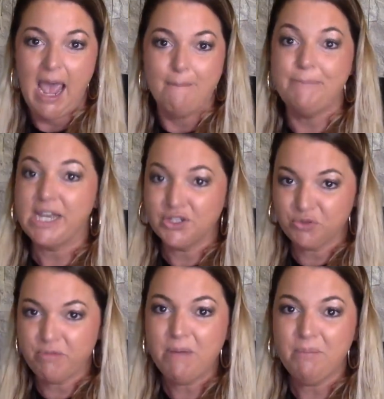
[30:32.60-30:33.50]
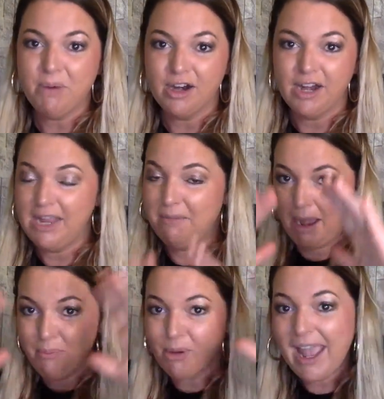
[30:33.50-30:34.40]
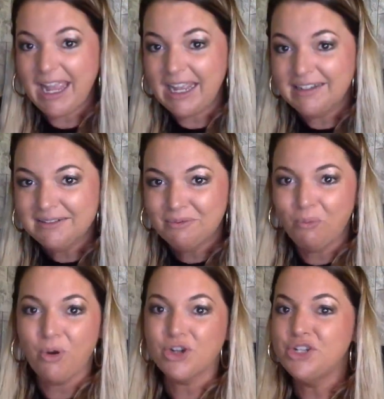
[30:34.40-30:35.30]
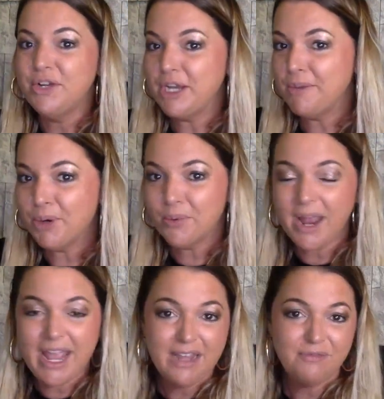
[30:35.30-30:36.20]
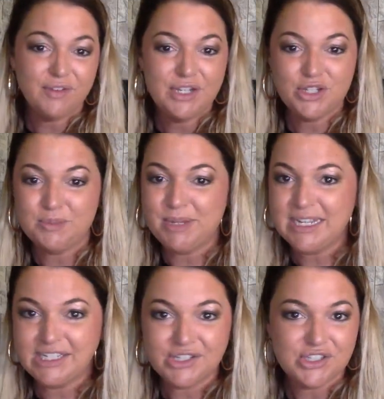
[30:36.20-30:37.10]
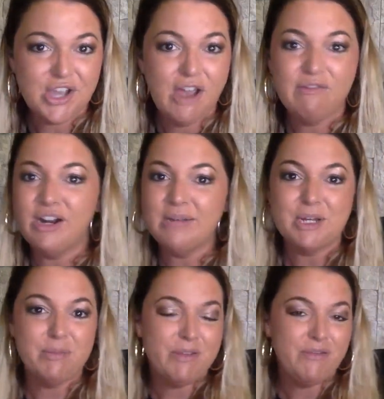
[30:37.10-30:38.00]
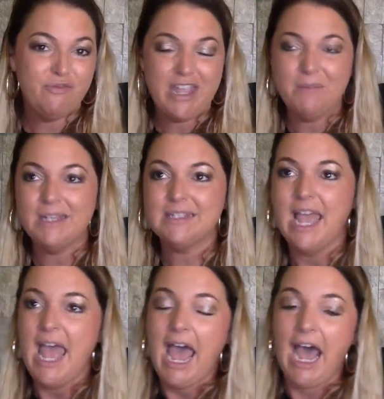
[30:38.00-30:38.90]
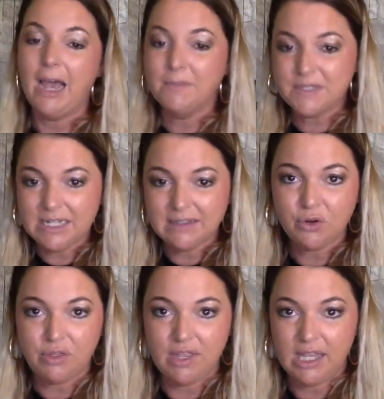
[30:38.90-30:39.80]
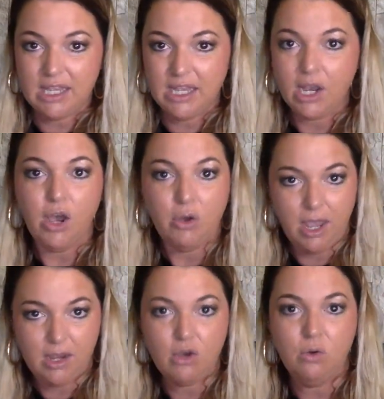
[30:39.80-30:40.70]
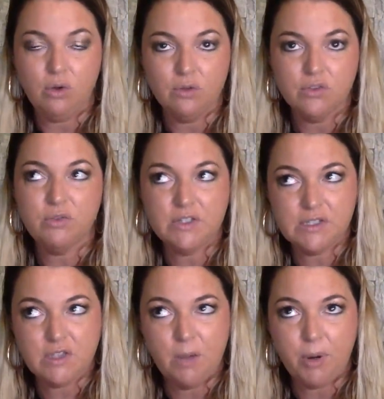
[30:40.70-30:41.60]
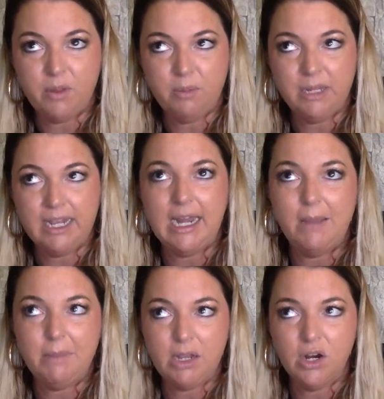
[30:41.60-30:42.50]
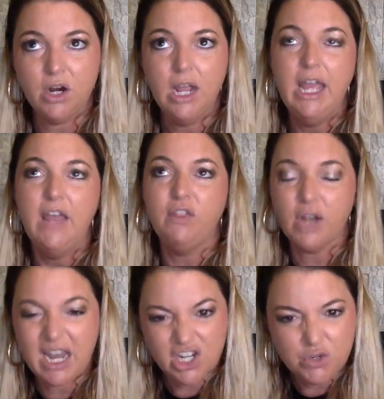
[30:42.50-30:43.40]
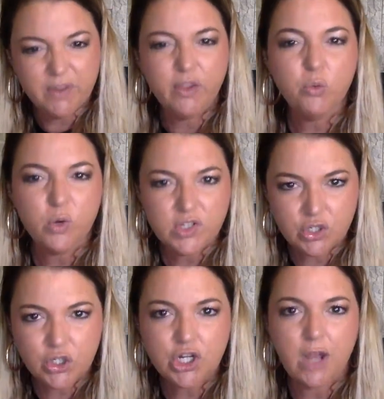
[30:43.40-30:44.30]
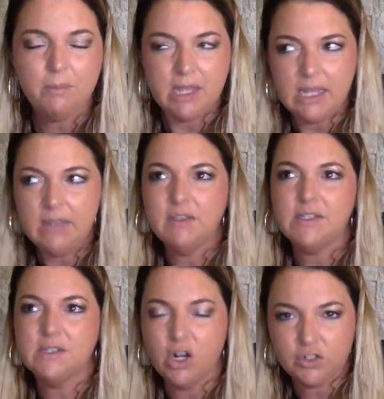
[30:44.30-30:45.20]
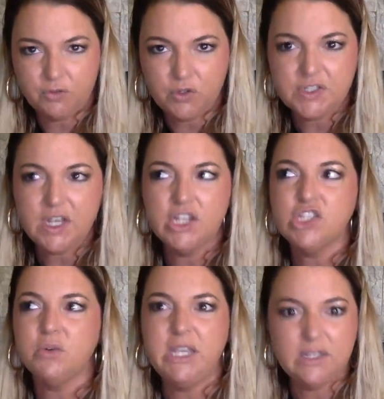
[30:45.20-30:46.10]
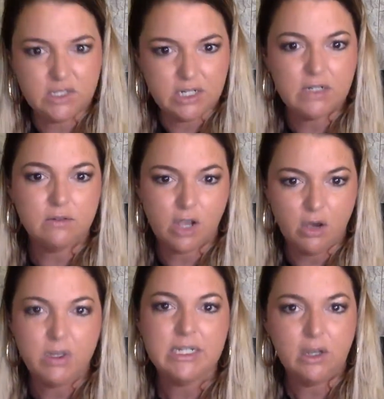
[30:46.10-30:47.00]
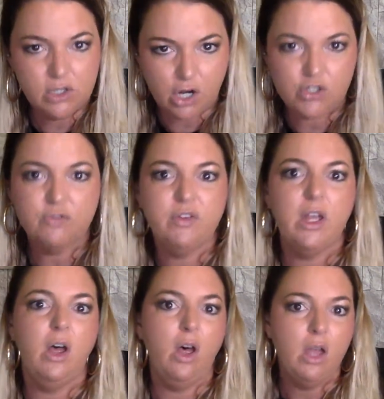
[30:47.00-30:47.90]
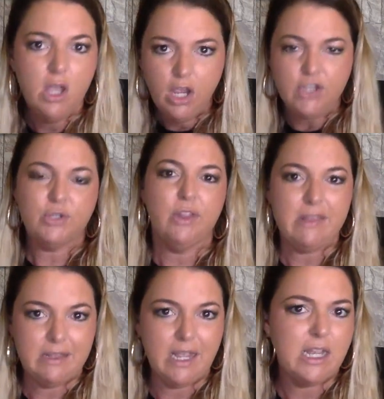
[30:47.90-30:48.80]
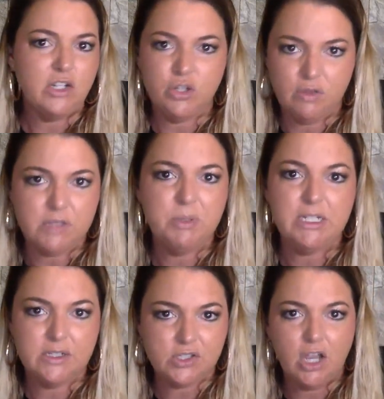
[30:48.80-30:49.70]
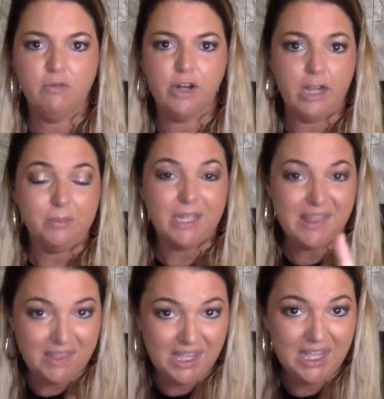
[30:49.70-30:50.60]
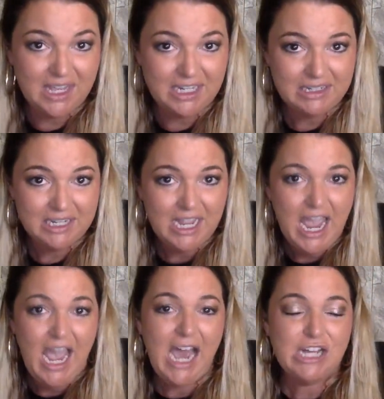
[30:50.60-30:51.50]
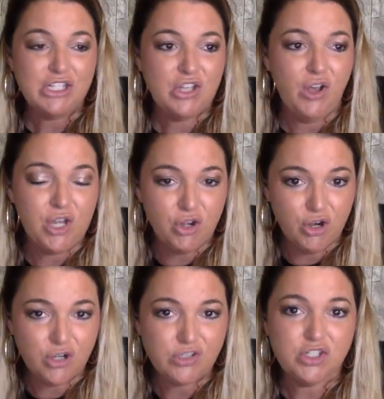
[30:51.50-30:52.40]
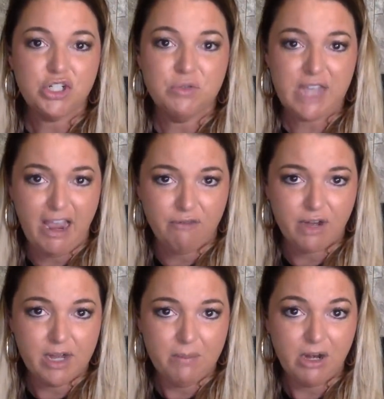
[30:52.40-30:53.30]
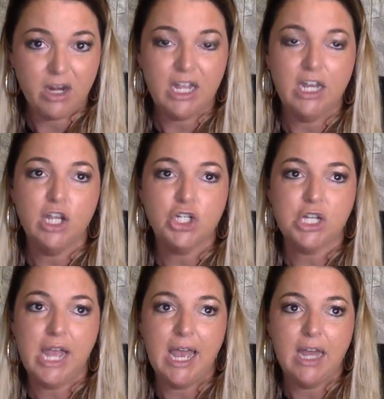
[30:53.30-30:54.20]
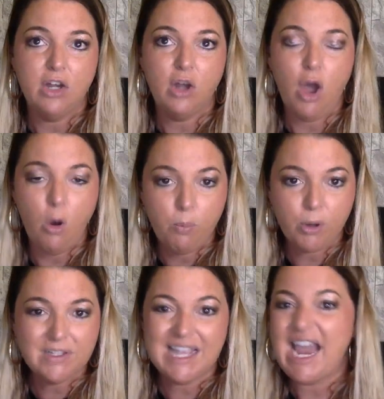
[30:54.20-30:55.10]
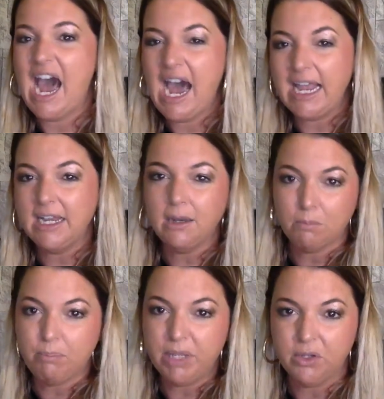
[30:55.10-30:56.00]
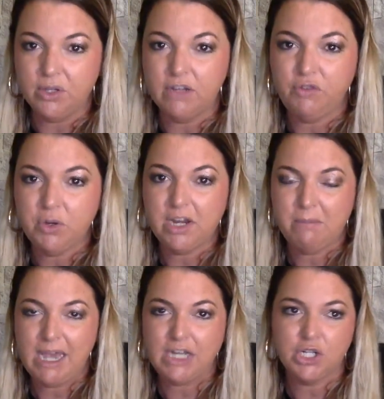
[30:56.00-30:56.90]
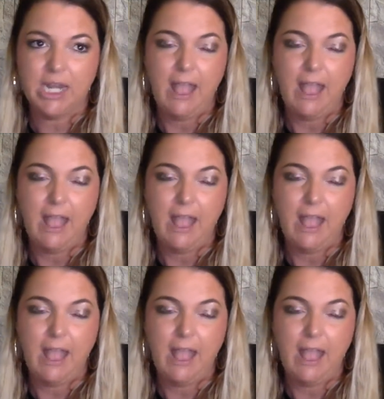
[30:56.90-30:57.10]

Because remember, in my brain, we're doing a parade, Felicia's being discovered, I'm going to be famous. I'm sitting there thinking, okay, cool. So this is all part of the plan. I'm here. They're kind of doing their research on me. This is Dr. Phil's son, so he's going to go and tell Dr. Phil so that they can do this big discovery on me. Then I saw a nurse. She was African American. She had Oprah's like height and build, if you can imagine.